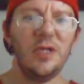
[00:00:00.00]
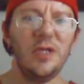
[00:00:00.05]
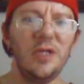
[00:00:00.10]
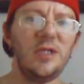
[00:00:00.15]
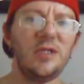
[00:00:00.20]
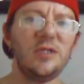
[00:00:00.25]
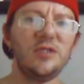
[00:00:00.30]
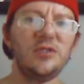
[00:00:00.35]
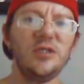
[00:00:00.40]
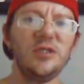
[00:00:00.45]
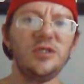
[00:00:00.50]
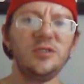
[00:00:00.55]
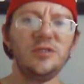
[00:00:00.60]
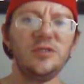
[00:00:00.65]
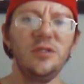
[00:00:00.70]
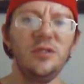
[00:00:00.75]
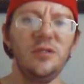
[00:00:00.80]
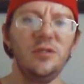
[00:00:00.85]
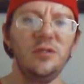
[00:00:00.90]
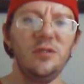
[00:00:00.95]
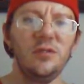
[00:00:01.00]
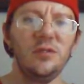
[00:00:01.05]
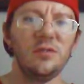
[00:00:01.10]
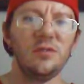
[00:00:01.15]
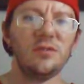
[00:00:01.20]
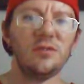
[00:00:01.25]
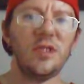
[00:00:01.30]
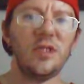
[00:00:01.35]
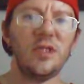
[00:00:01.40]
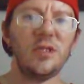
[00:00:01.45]
And it just
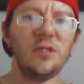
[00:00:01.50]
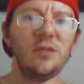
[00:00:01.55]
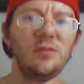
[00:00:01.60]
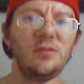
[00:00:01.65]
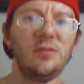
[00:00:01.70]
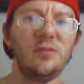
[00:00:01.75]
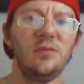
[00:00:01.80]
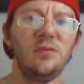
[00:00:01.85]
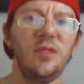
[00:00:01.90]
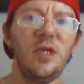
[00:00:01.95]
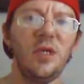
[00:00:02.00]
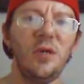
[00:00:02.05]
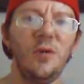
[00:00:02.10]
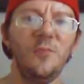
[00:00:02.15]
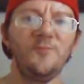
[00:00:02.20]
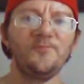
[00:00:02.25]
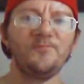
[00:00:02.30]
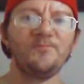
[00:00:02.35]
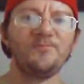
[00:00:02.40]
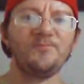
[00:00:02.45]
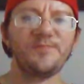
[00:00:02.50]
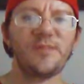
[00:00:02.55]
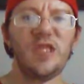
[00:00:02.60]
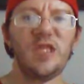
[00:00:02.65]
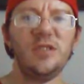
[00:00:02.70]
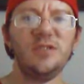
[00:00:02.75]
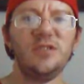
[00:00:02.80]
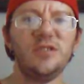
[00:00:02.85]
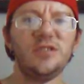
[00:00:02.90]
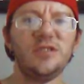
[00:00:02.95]
didn't,
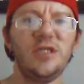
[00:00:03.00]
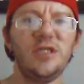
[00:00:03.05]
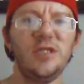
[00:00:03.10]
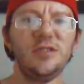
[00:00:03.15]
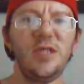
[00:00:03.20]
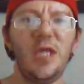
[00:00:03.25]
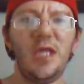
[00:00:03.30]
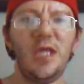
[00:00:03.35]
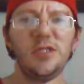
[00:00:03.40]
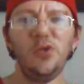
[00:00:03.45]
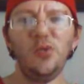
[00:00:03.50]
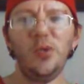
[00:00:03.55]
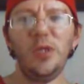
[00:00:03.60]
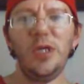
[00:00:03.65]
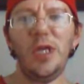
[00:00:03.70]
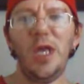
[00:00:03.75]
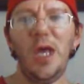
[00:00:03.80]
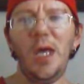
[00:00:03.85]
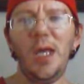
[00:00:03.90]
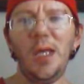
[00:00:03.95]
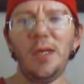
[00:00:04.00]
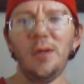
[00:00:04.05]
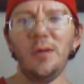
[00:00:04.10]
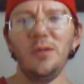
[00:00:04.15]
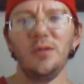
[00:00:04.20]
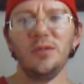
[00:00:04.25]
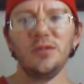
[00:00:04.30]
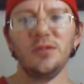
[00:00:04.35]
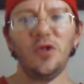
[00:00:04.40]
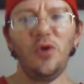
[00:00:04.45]
it just didn't take you any higher.
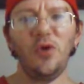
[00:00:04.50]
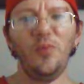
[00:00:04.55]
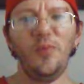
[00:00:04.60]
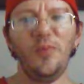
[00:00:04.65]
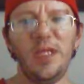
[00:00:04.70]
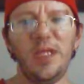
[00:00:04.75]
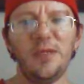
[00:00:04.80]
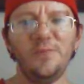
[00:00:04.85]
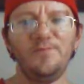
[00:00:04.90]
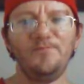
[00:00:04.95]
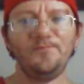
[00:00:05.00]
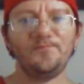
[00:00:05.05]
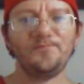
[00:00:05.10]
So be it.